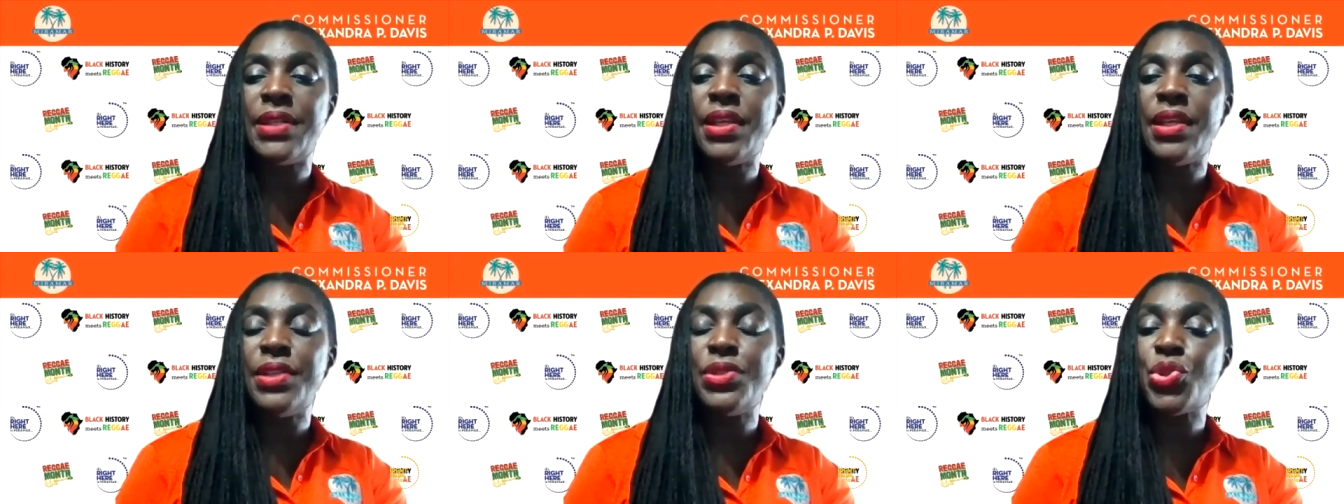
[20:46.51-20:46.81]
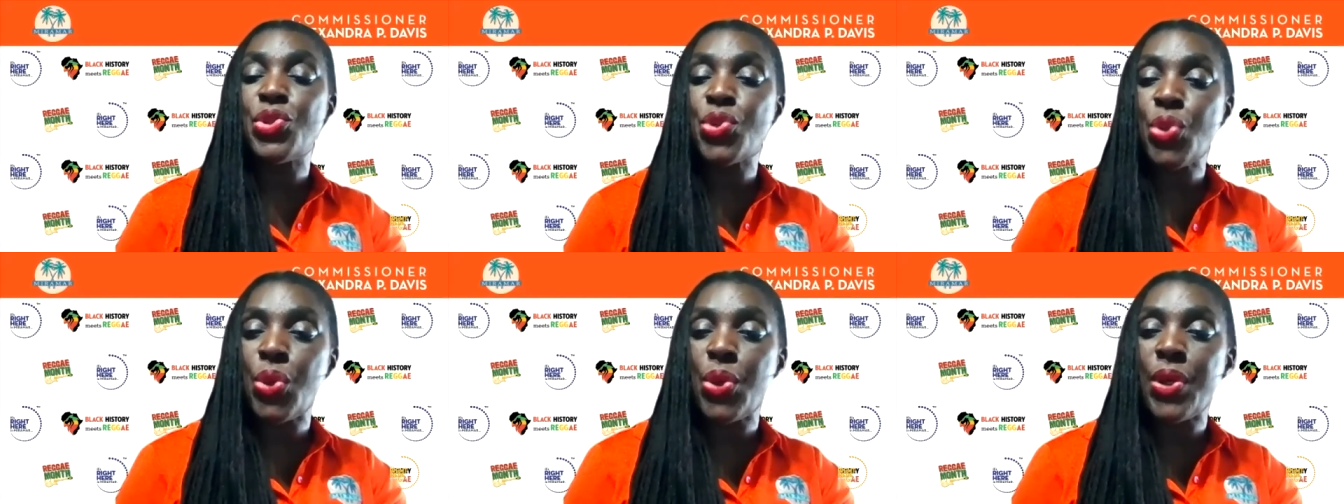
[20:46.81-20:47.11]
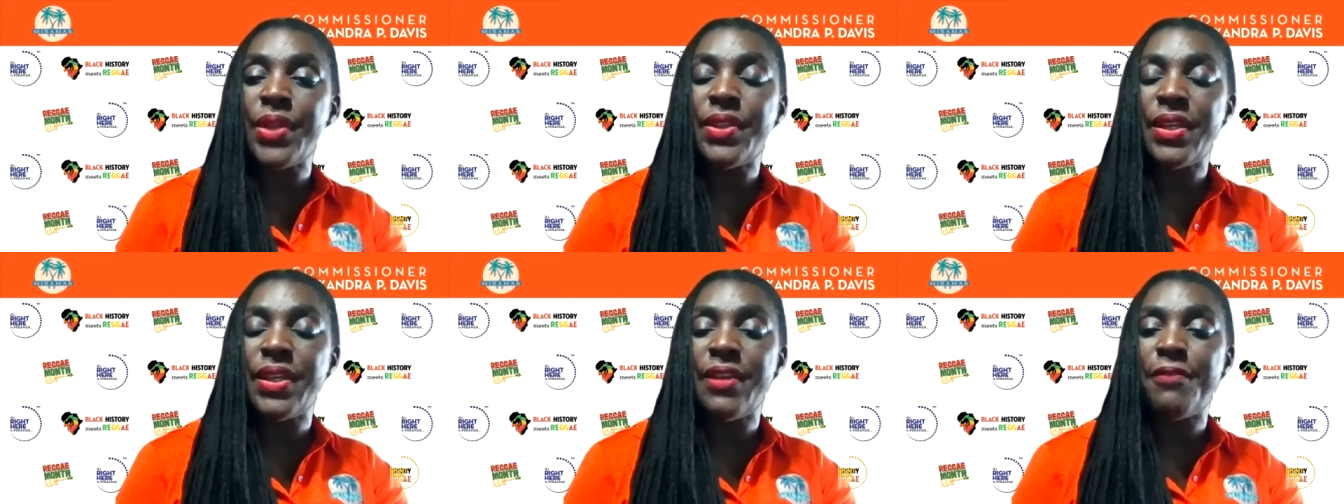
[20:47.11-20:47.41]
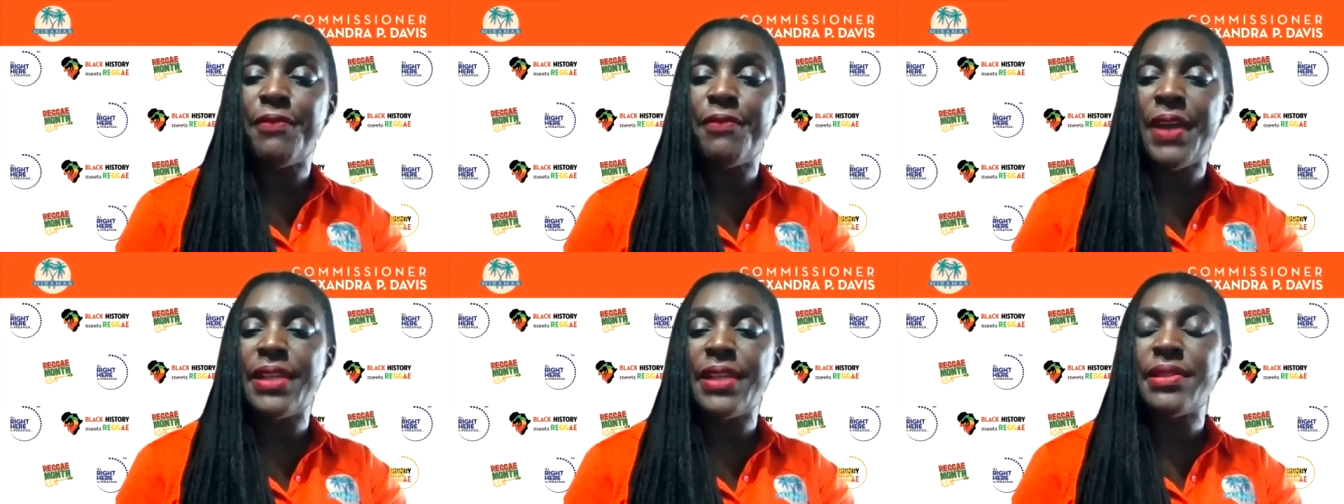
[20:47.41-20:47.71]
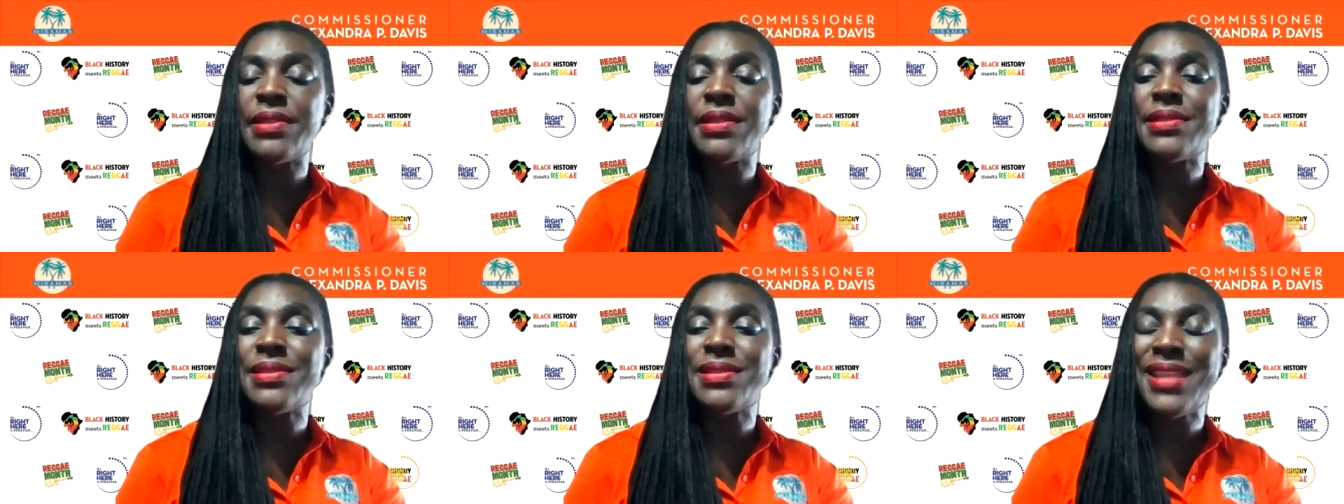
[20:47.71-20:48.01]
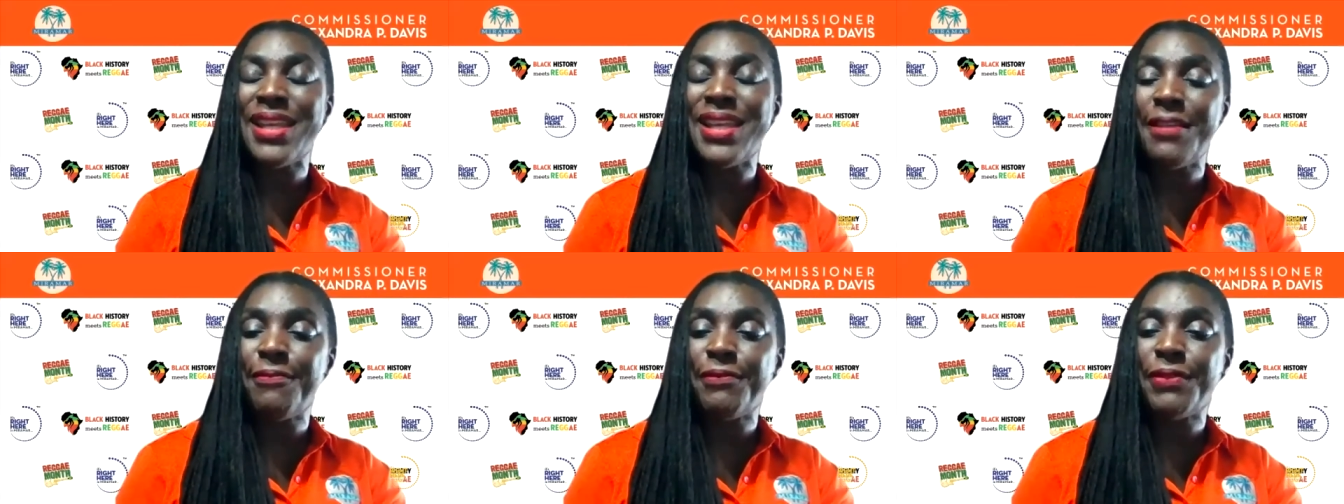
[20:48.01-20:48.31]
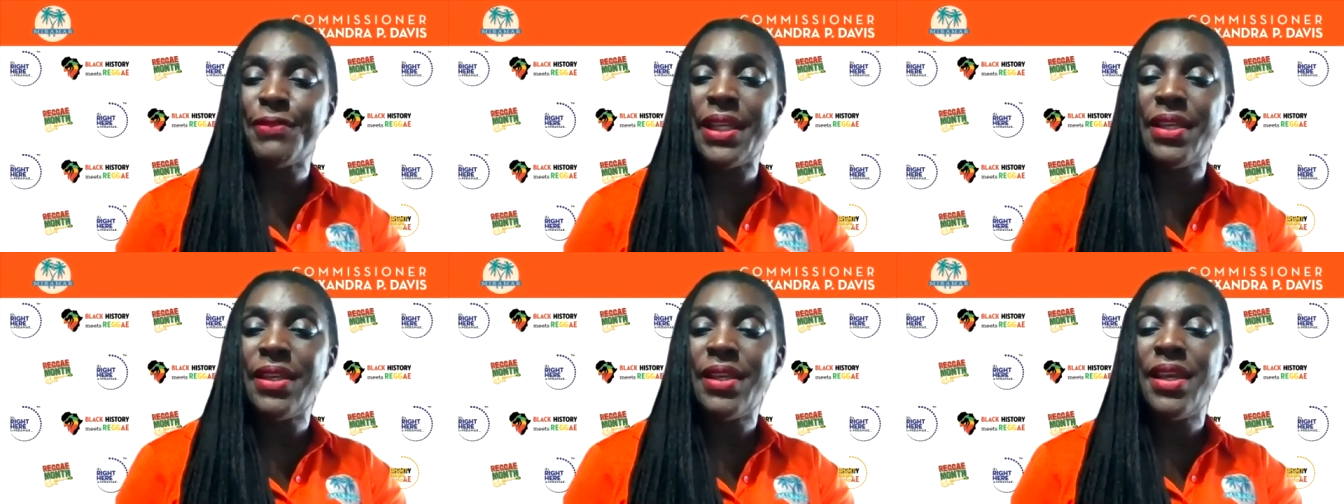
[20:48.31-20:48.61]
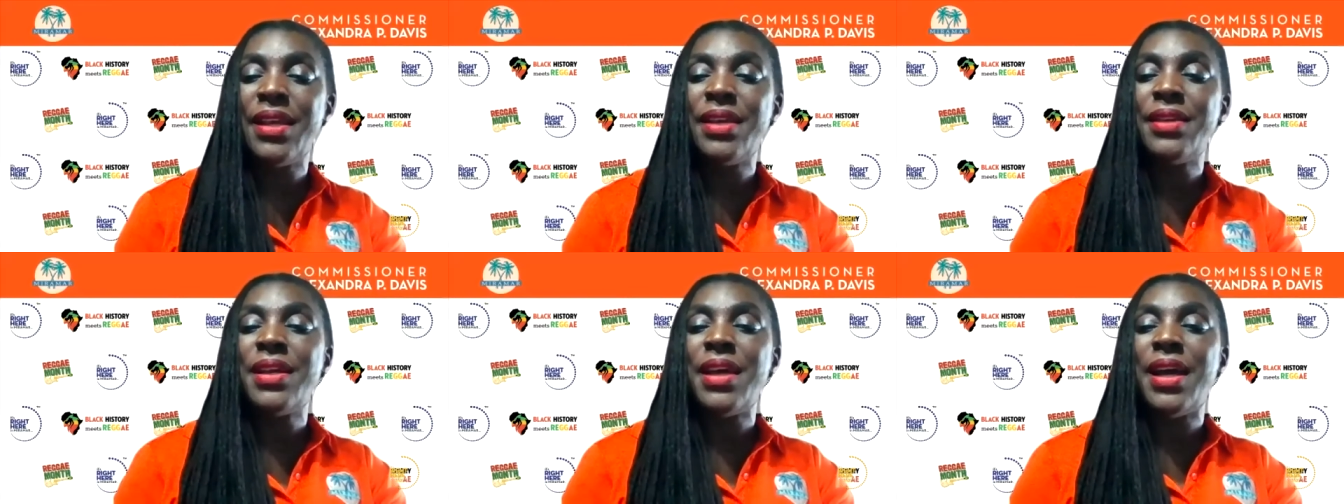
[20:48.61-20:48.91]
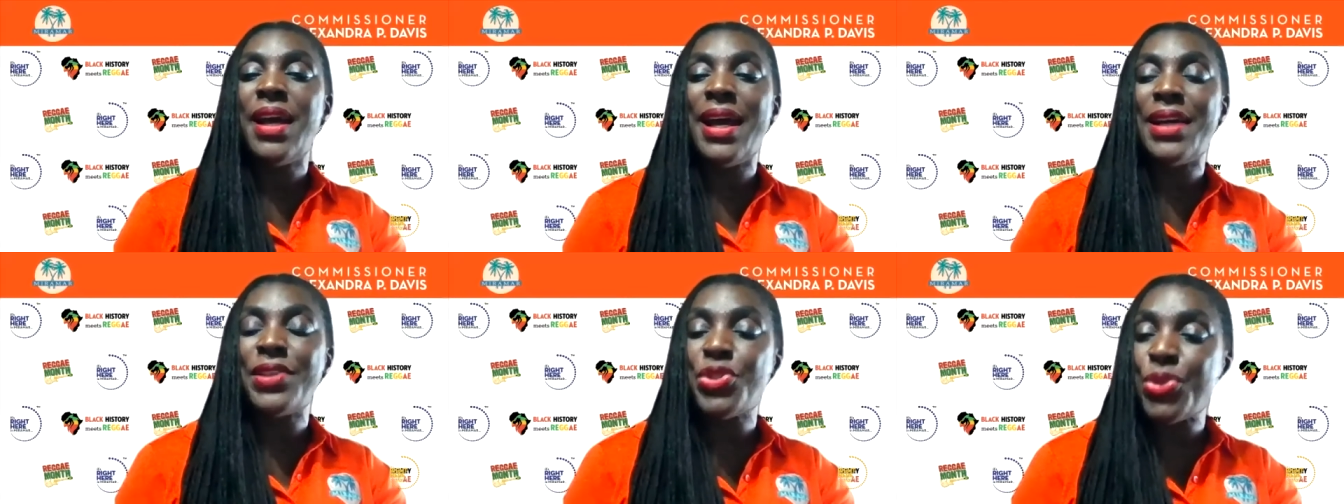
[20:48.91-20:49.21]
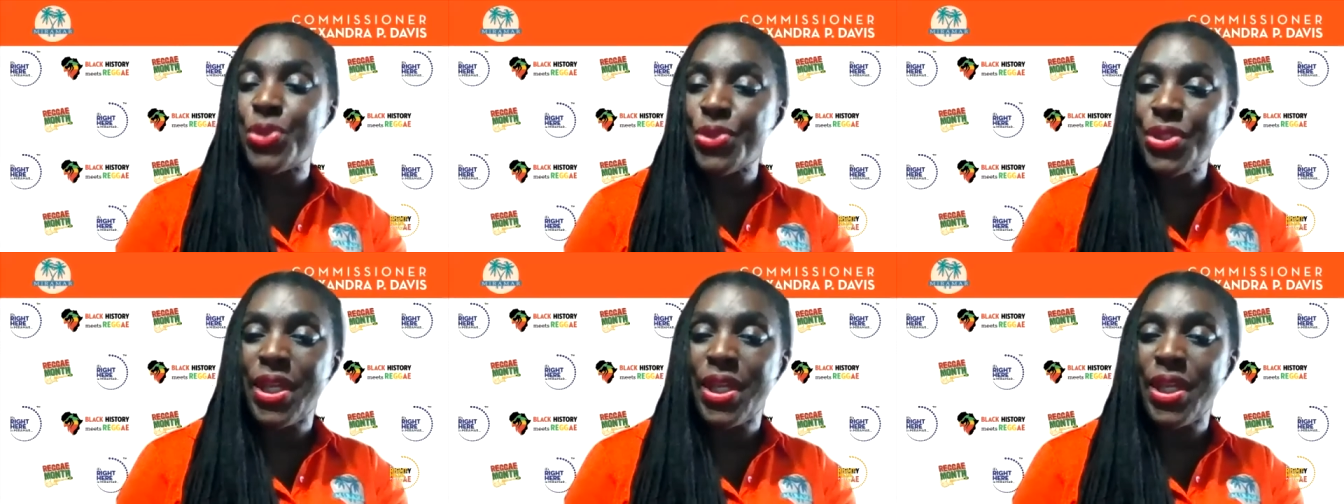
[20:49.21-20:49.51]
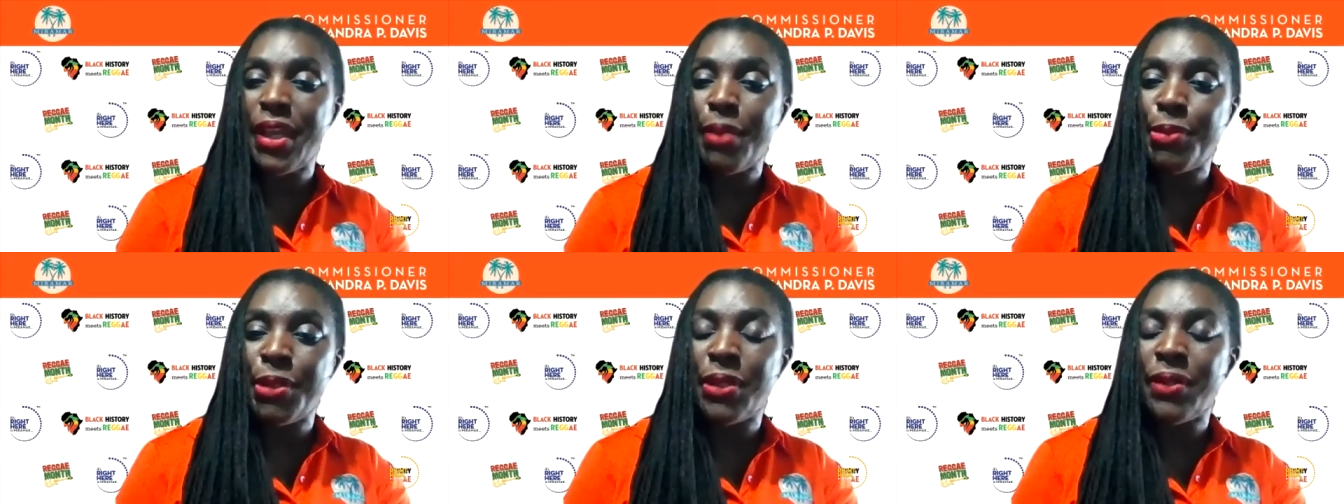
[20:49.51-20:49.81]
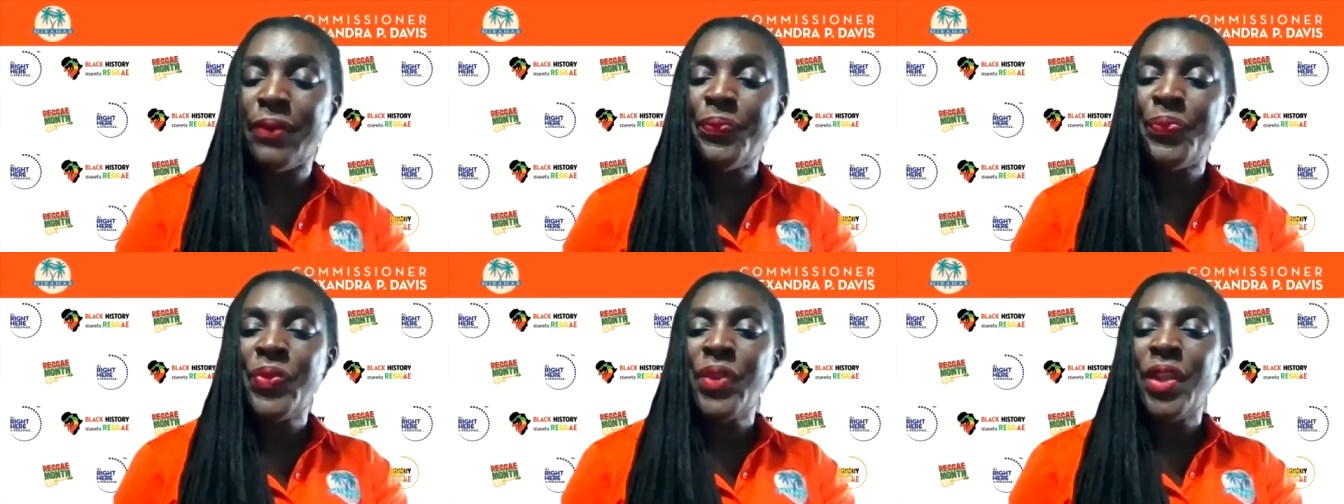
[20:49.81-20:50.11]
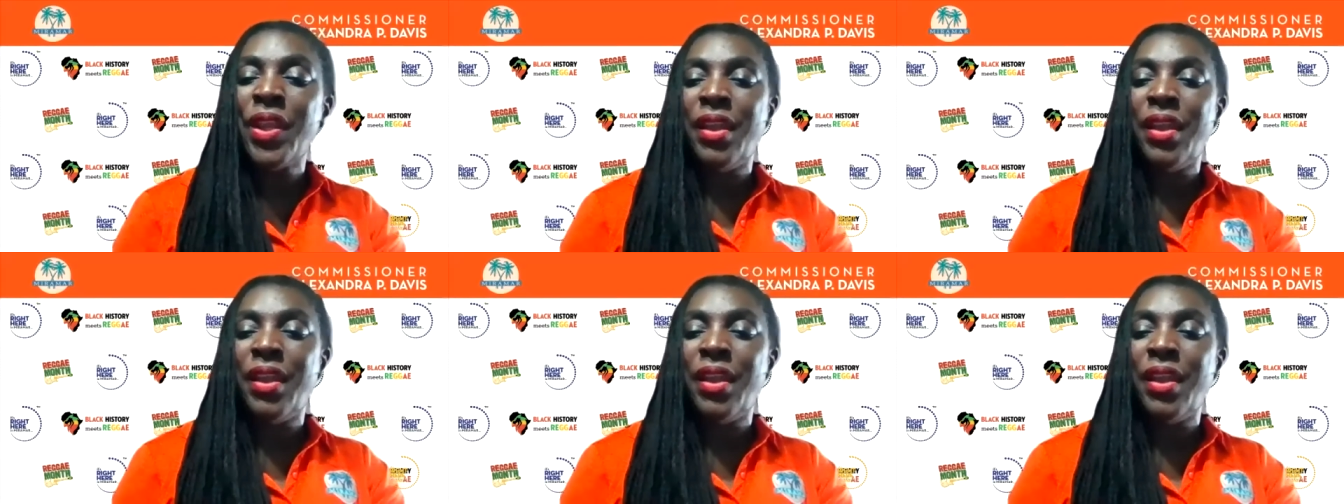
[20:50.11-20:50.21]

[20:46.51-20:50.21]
enjoy the event safely at your table.